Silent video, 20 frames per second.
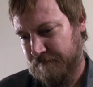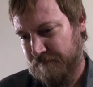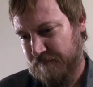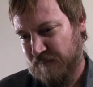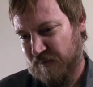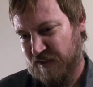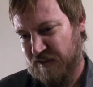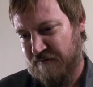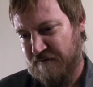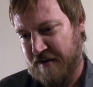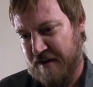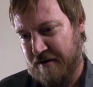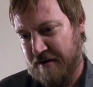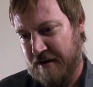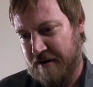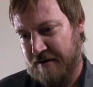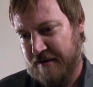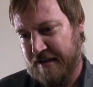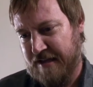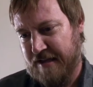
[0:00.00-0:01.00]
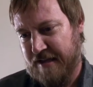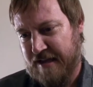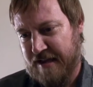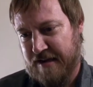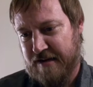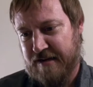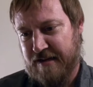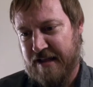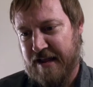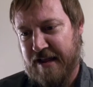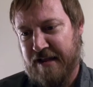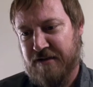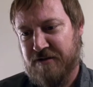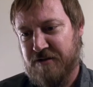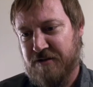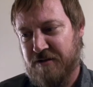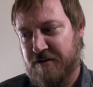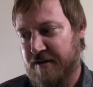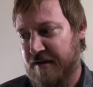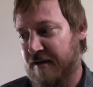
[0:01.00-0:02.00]
When he found out he had
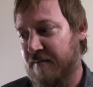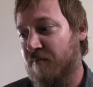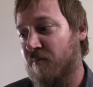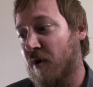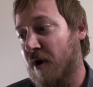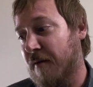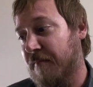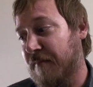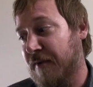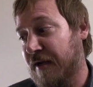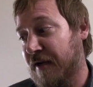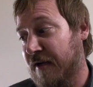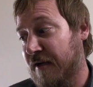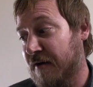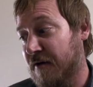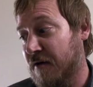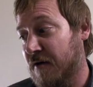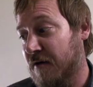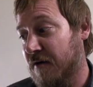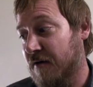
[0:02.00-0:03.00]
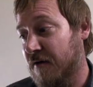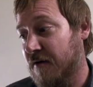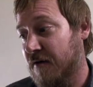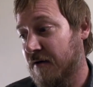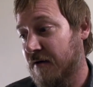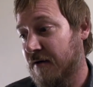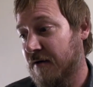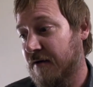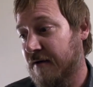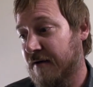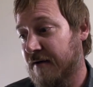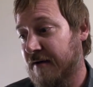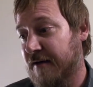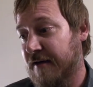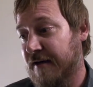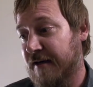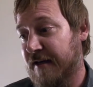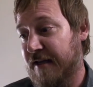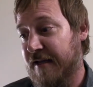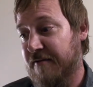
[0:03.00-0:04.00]
cancer, he brought me here
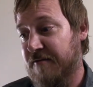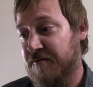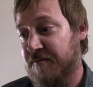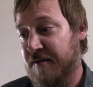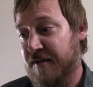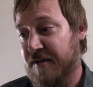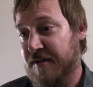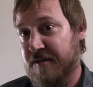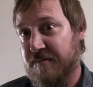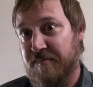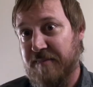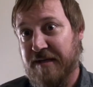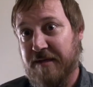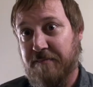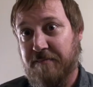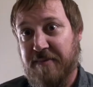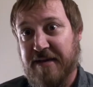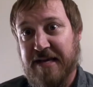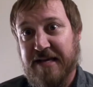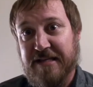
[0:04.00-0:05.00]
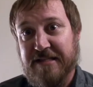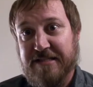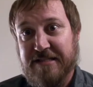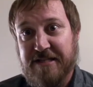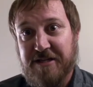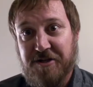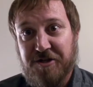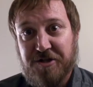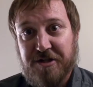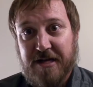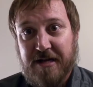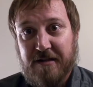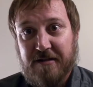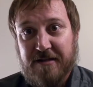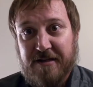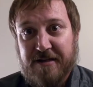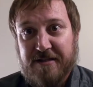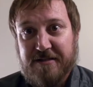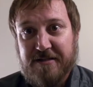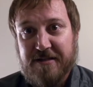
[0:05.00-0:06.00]
and he gives me this big pink seashell
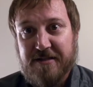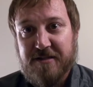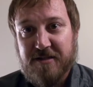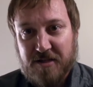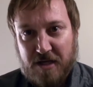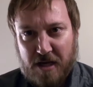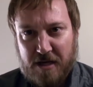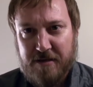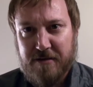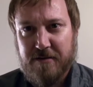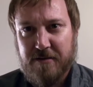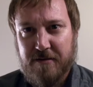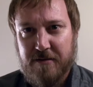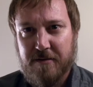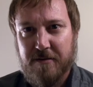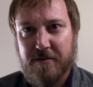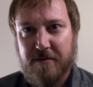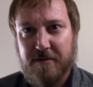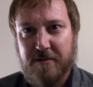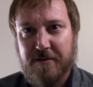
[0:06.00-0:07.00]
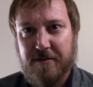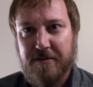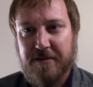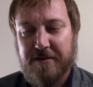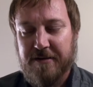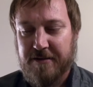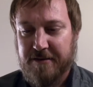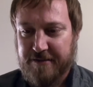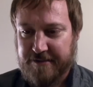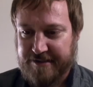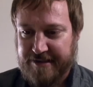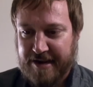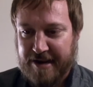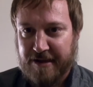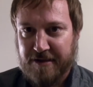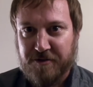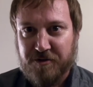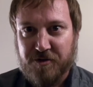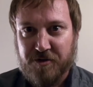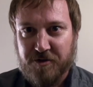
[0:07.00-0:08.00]
and he says, Son, the
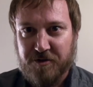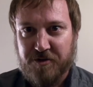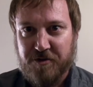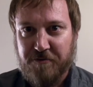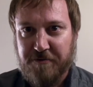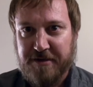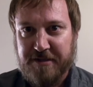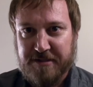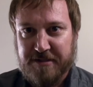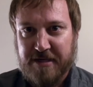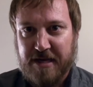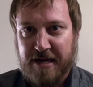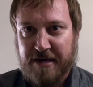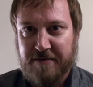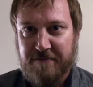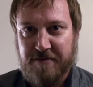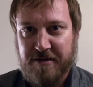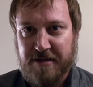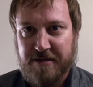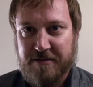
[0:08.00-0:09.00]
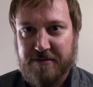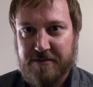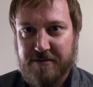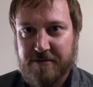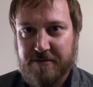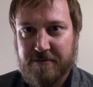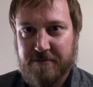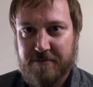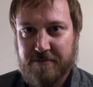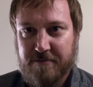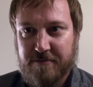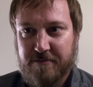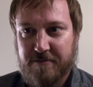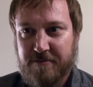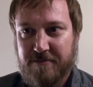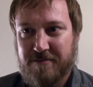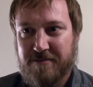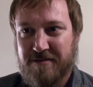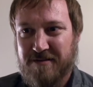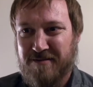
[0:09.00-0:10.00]
answers are inside of this.
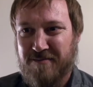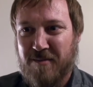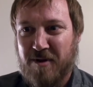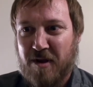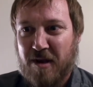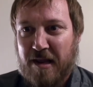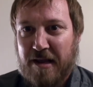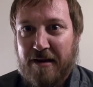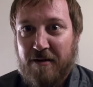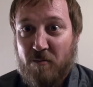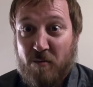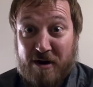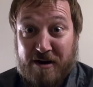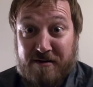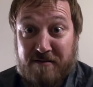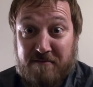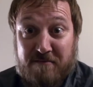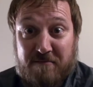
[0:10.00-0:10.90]
I'm all like, What?